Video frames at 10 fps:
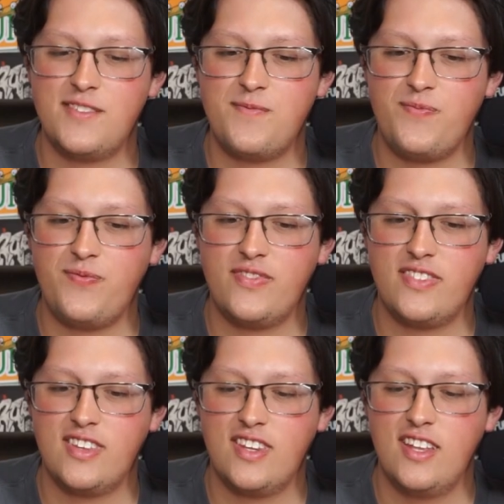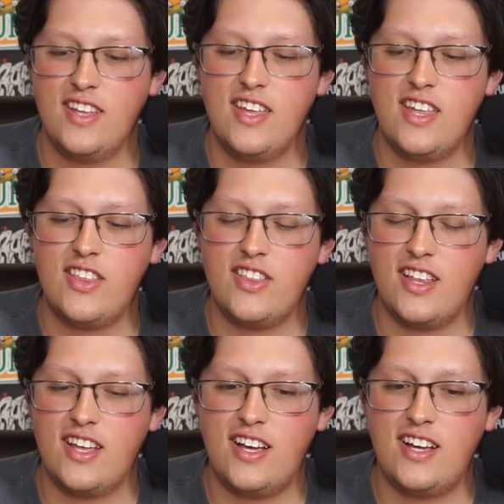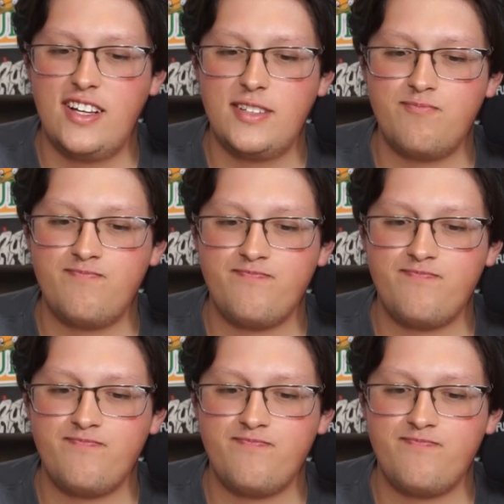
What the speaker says: You know what I'm saying?